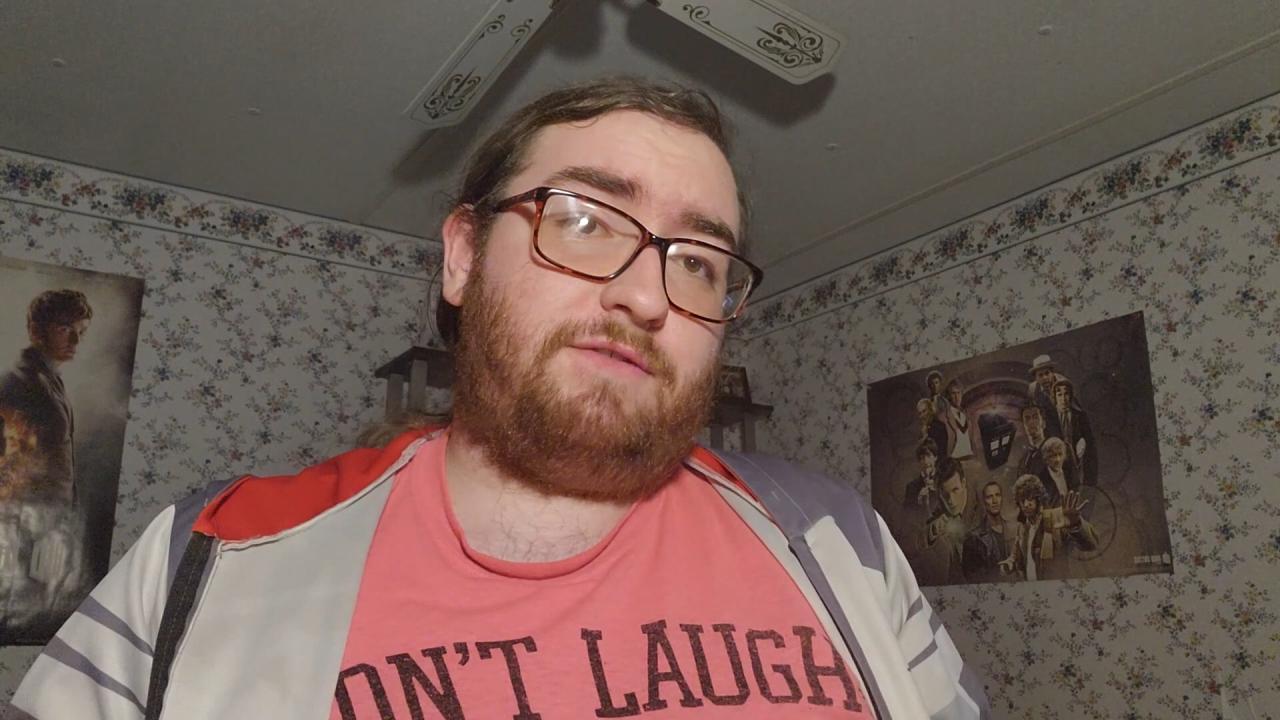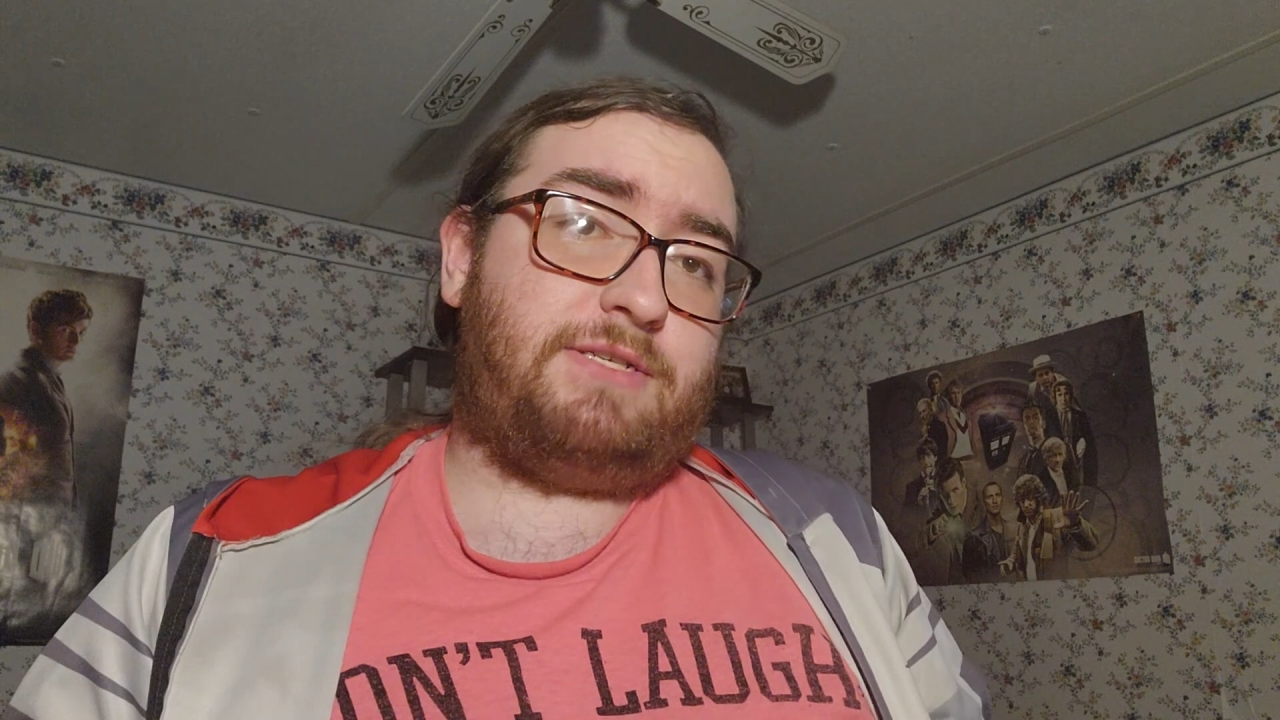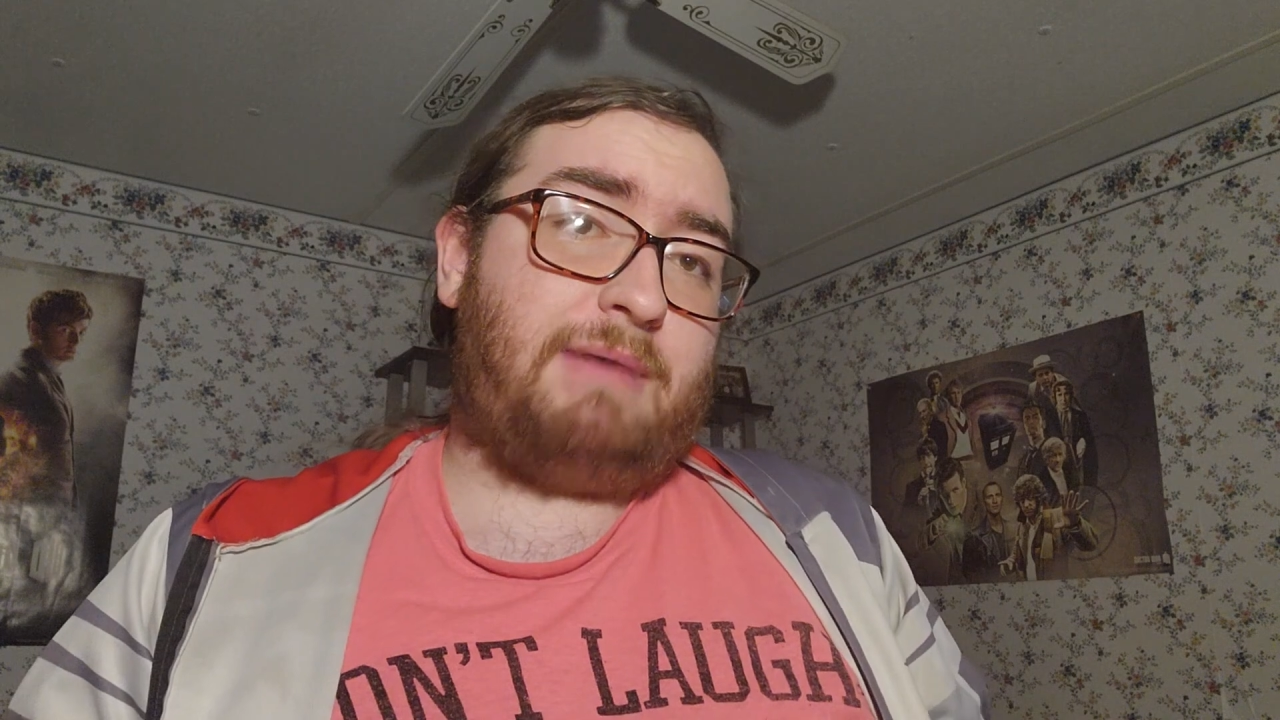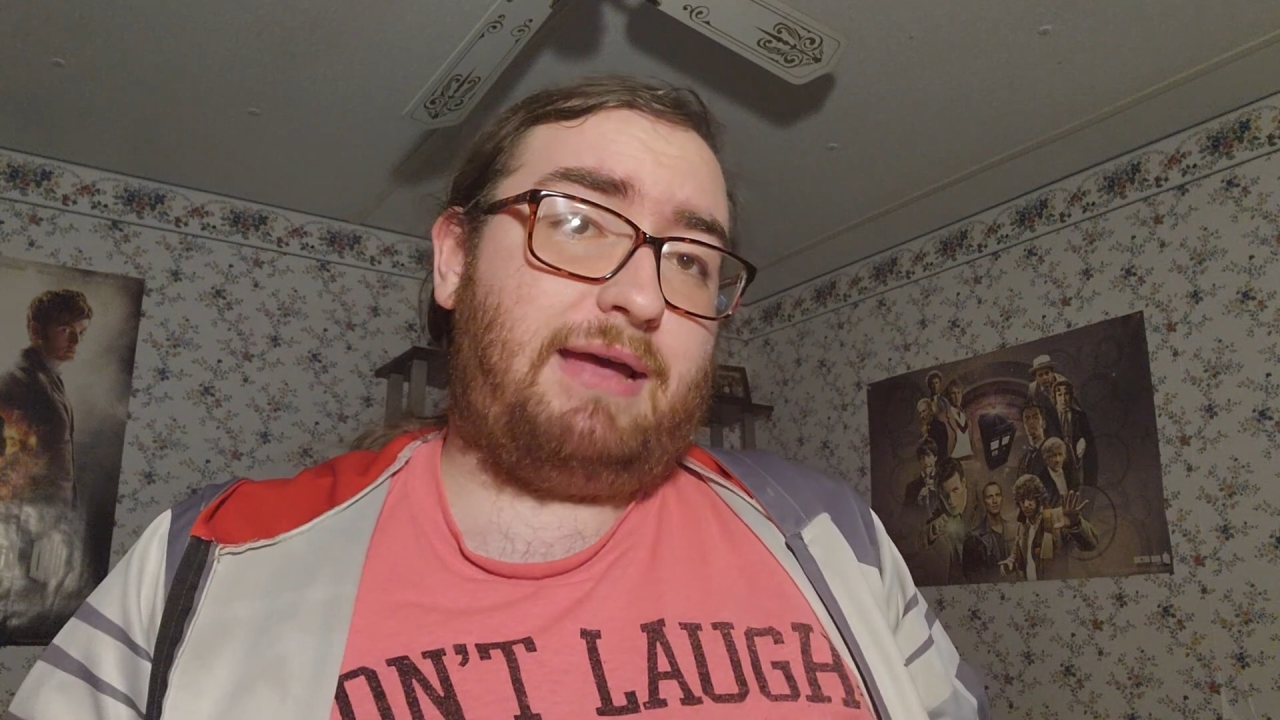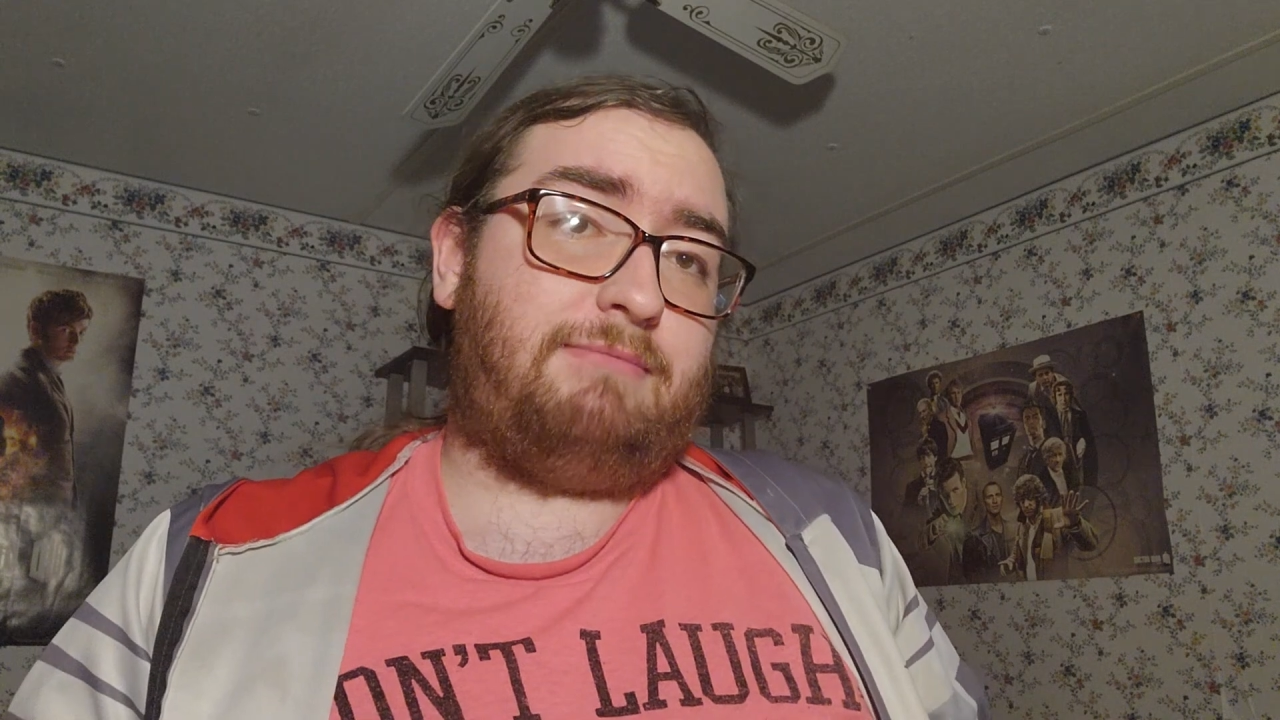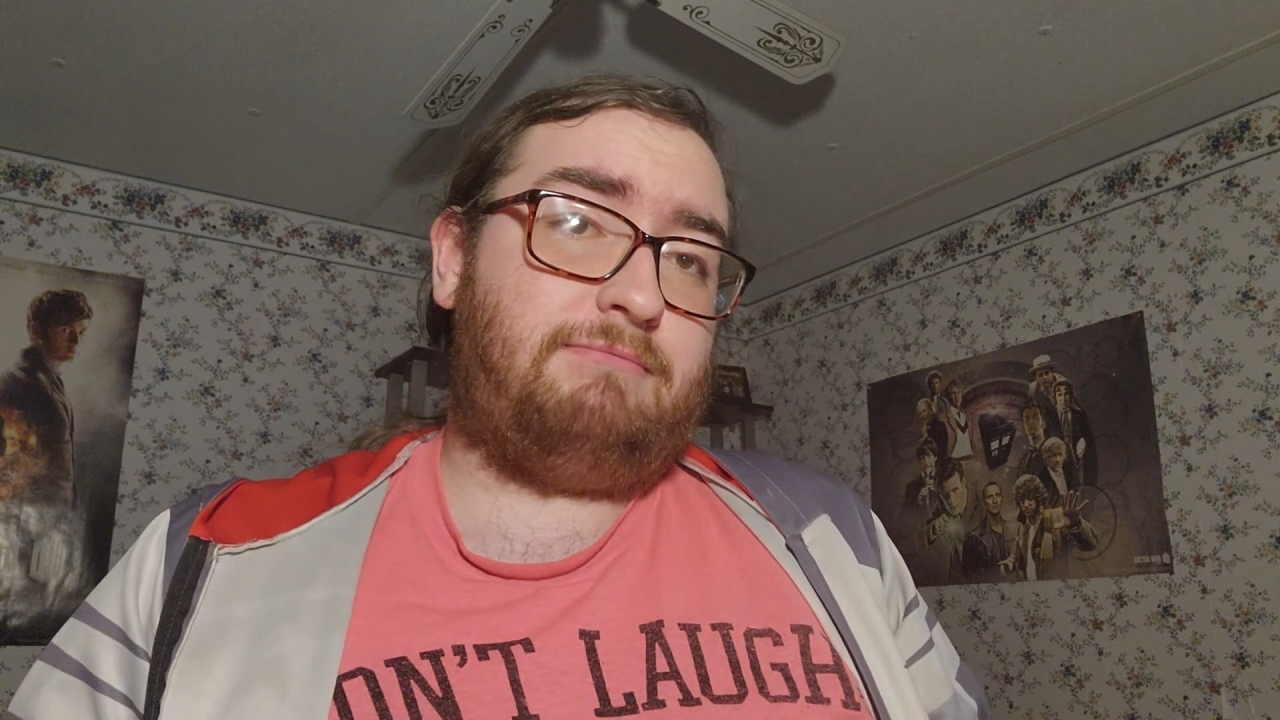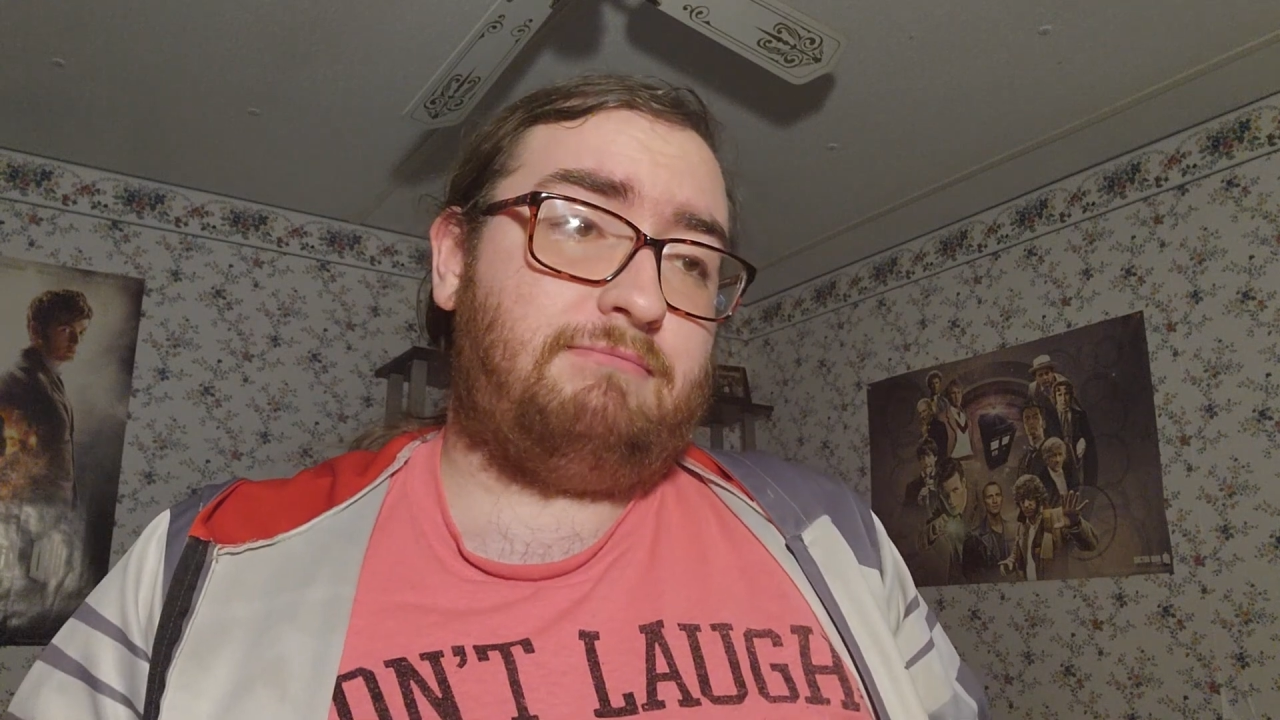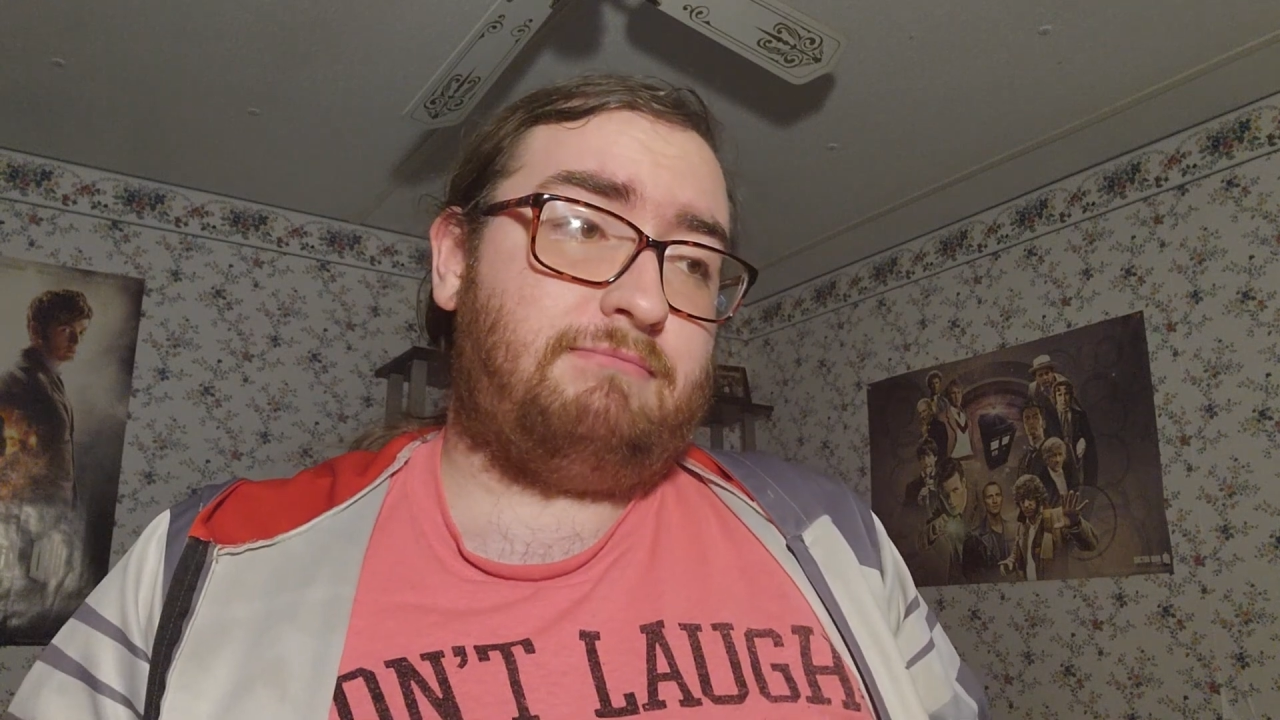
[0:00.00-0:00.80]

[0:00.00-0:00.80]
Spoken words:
as Ben,